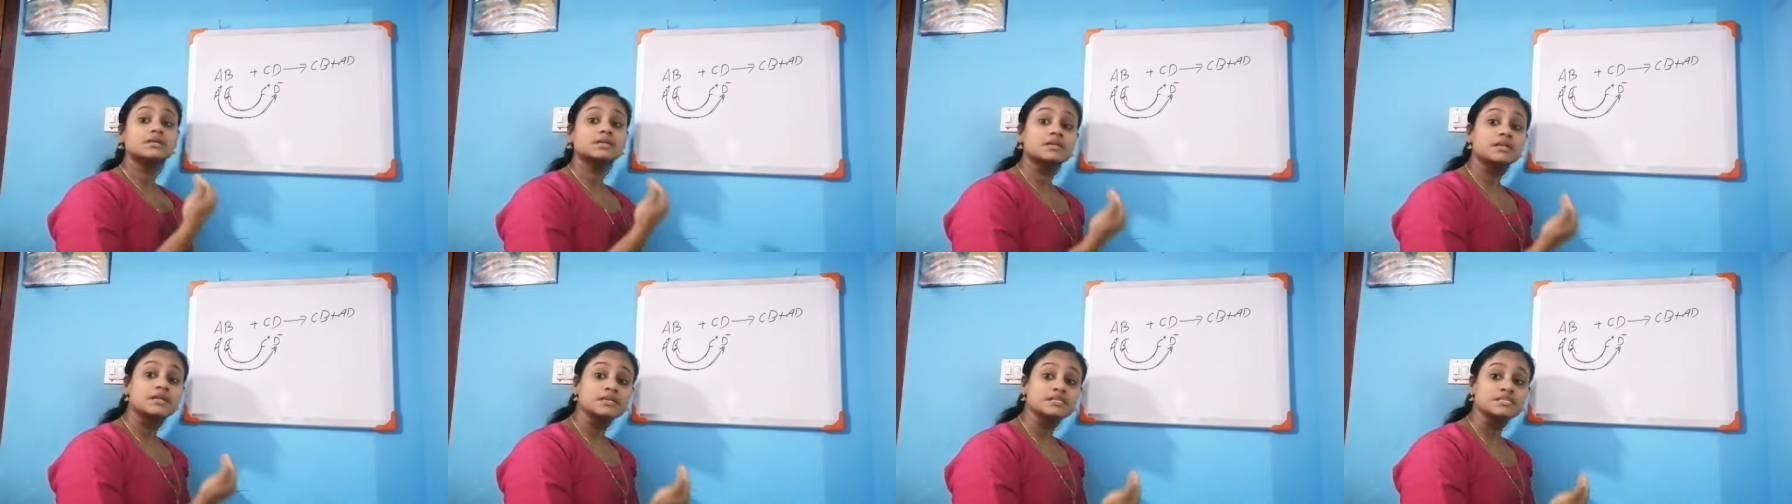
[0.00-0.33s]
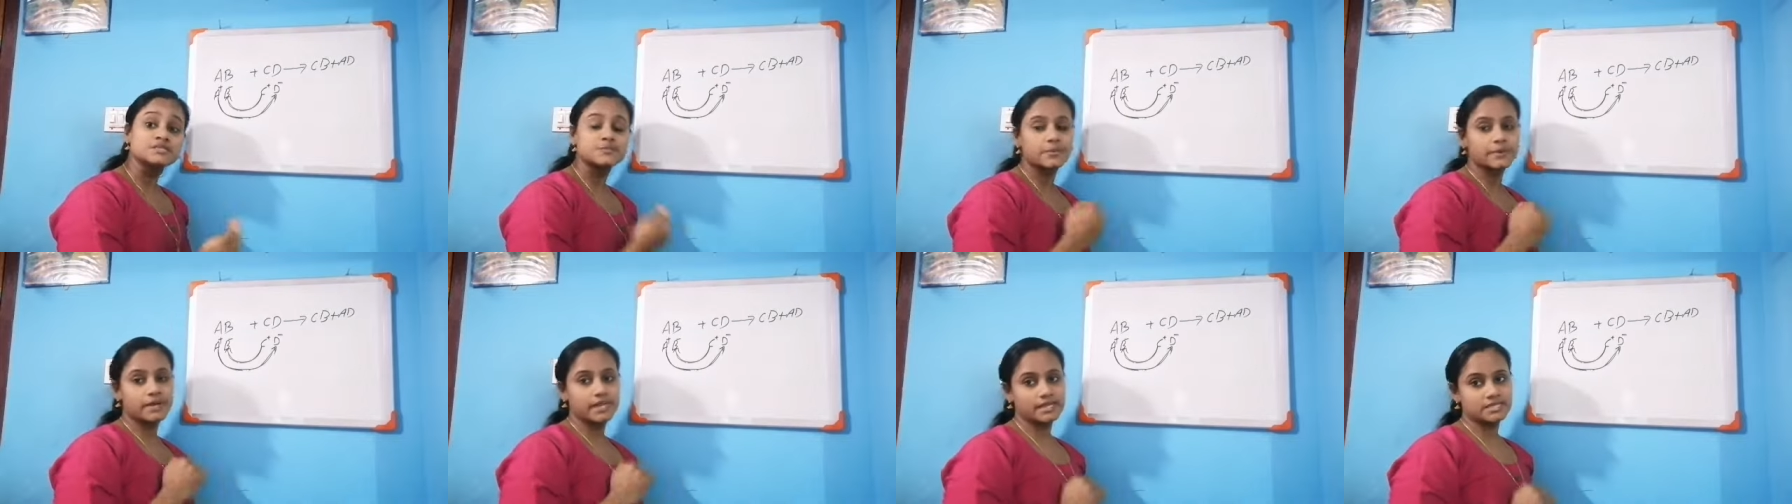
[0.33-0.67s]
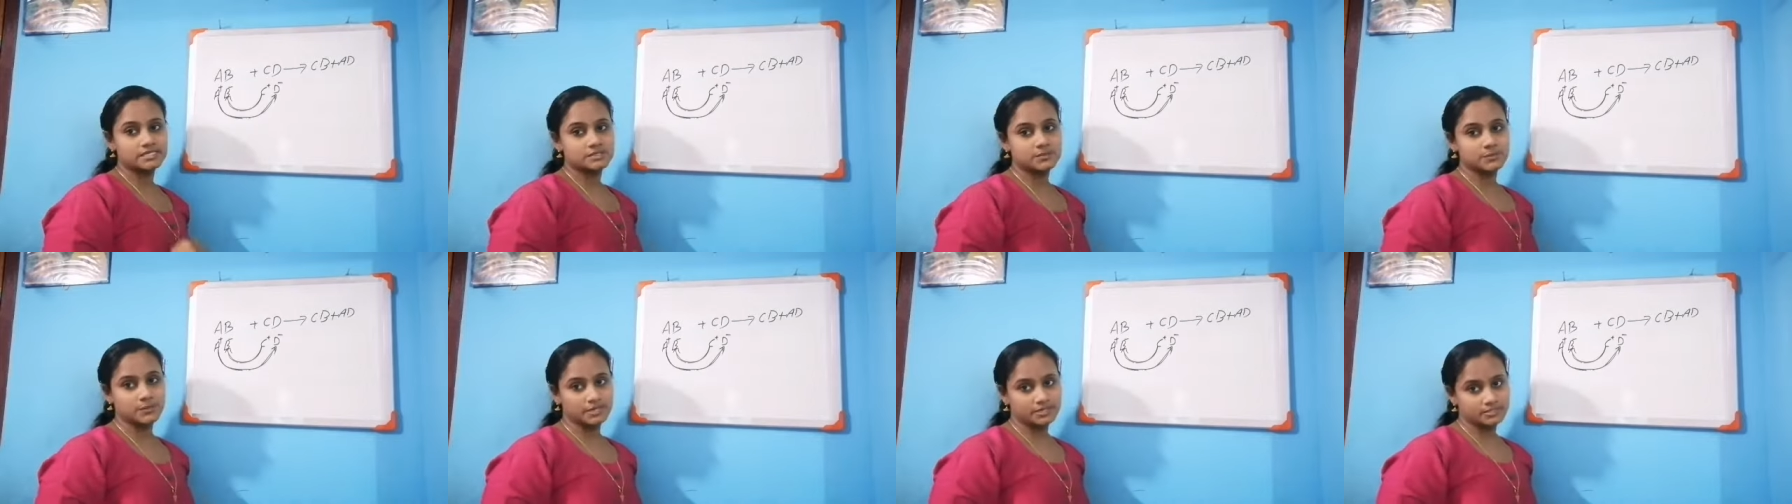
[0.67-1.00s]

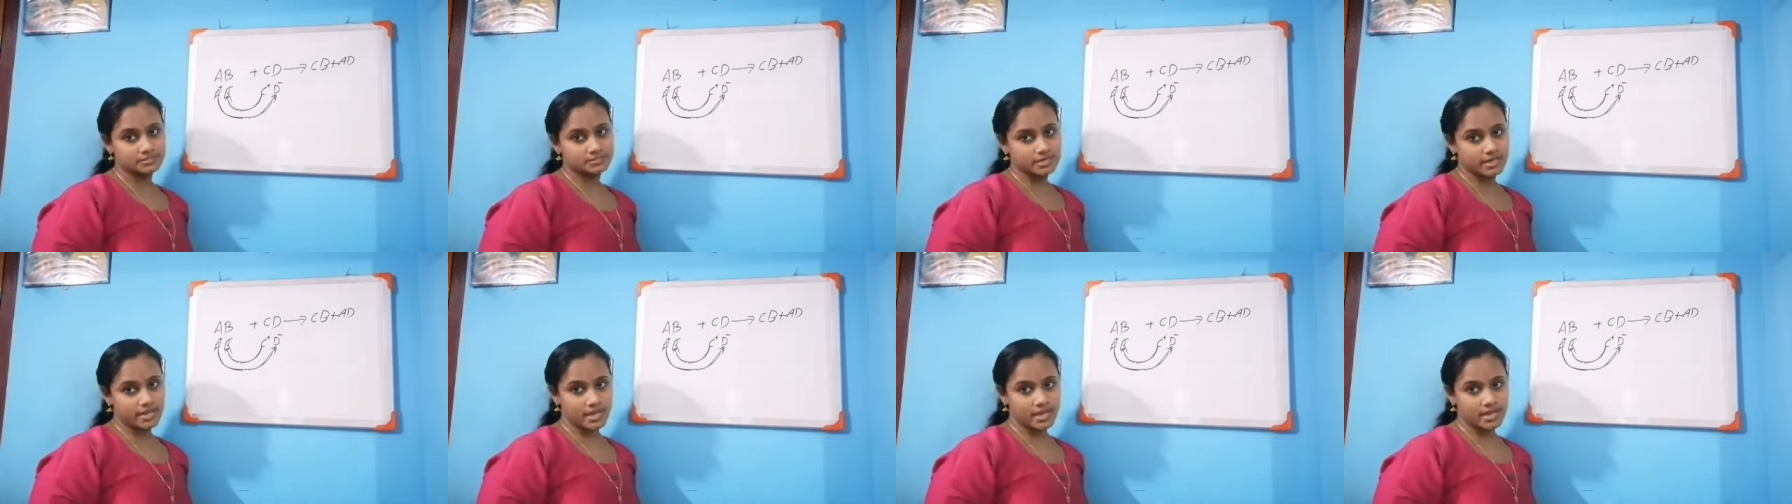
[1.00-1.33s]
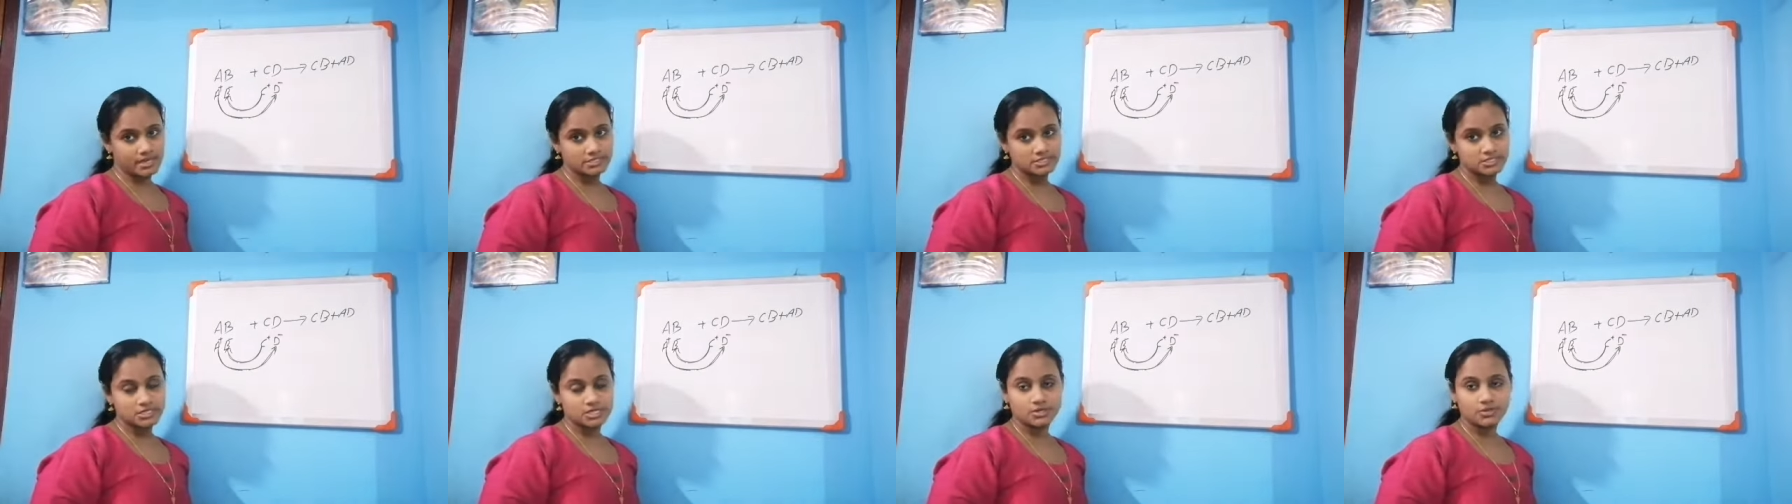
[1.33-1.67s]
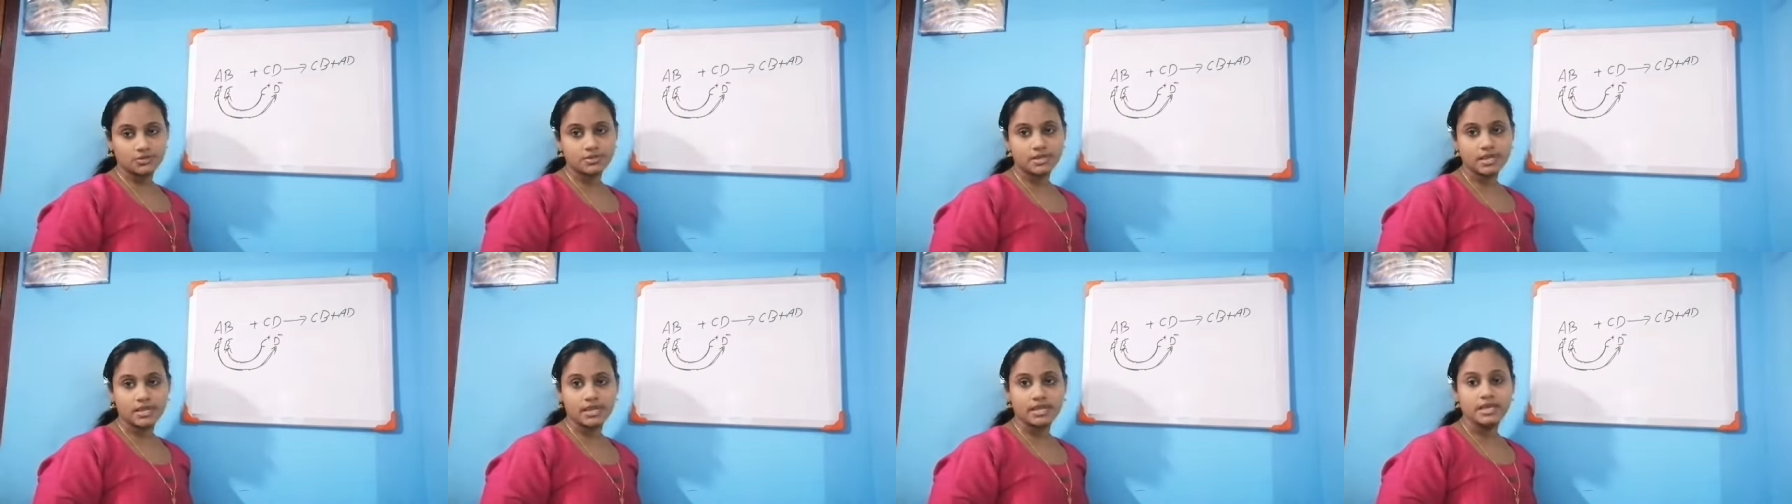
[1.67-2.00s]
displacement reaction.
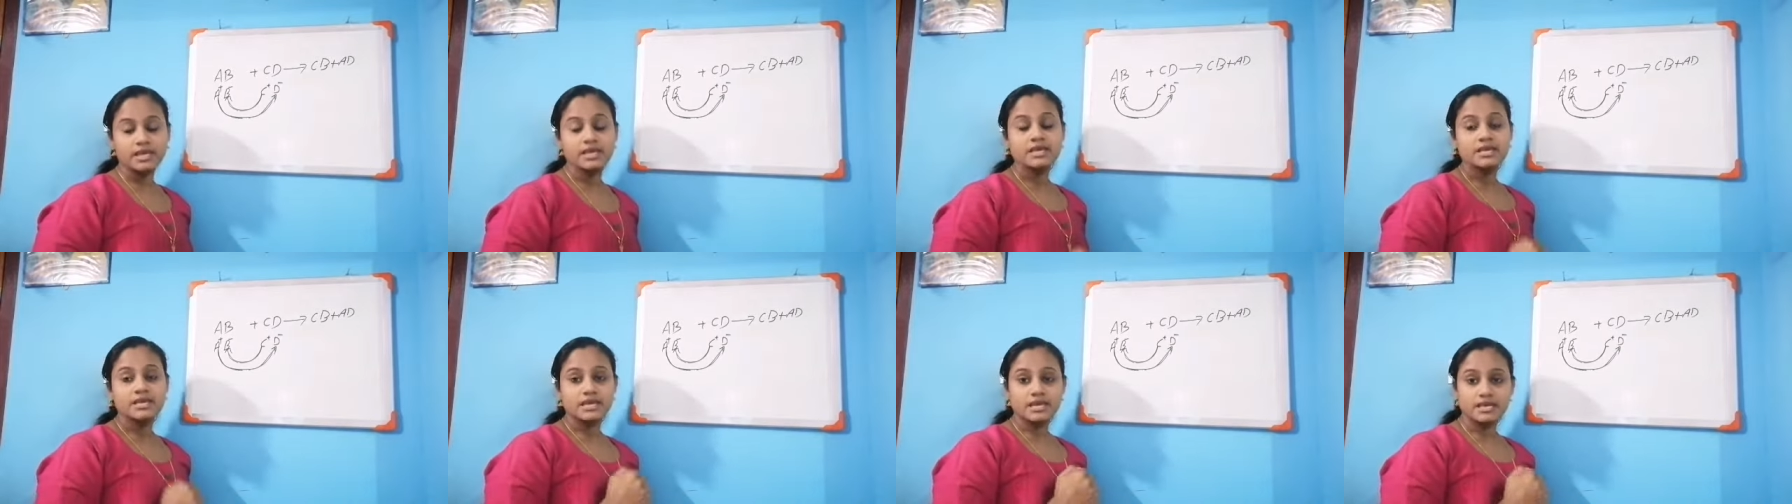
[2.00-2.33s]
Okay,